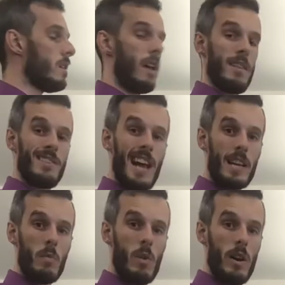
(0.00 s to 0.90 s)
Now the
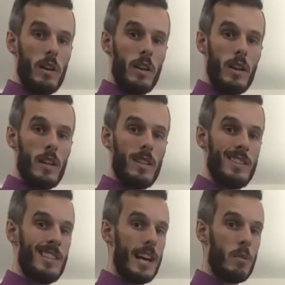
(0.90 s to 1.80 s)
second one
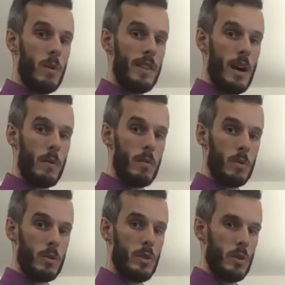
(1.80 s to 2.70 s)
that we will
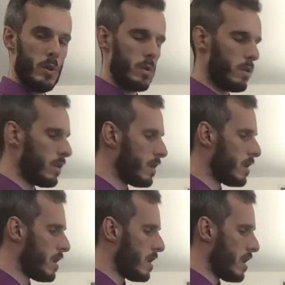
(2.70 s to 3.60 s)
do
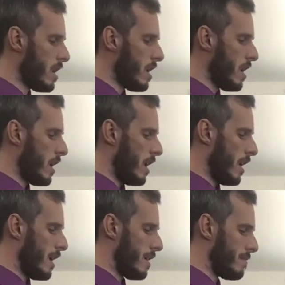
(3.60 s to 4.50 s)

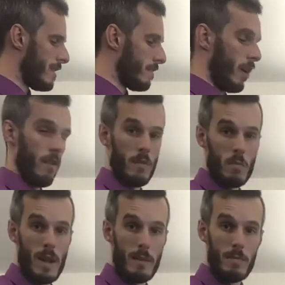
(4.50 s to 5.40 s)
involve the
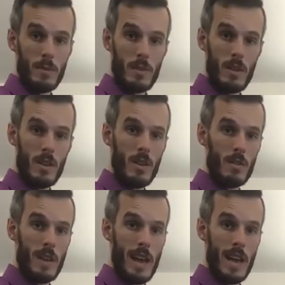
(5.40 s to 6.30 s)
ribs.
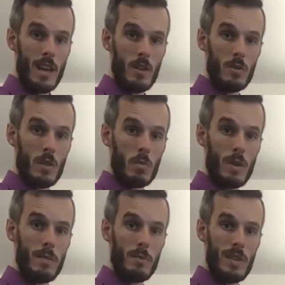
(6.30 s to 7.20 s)
Okay, so the
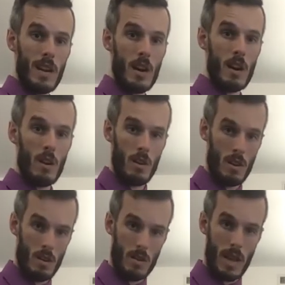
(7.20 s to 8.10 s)
ribs here,
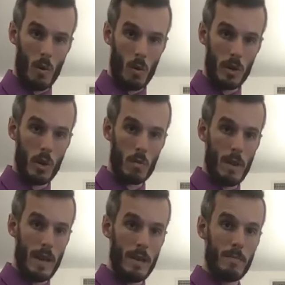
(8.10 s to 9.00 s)
okay, or your
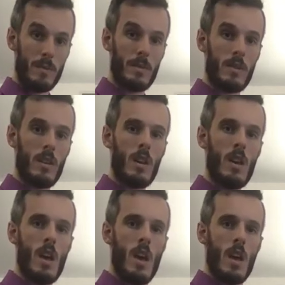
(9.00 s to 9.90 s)
ribs
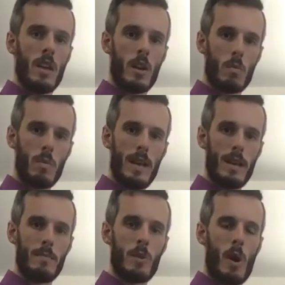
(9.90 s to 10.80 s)

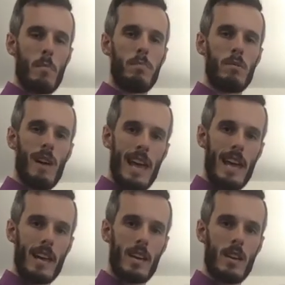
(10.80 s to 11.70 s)
are
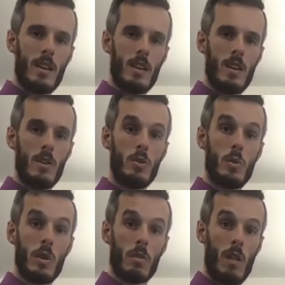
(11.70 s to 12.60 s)
blank to
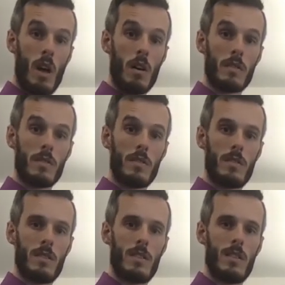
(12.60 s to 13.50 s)
your lungs.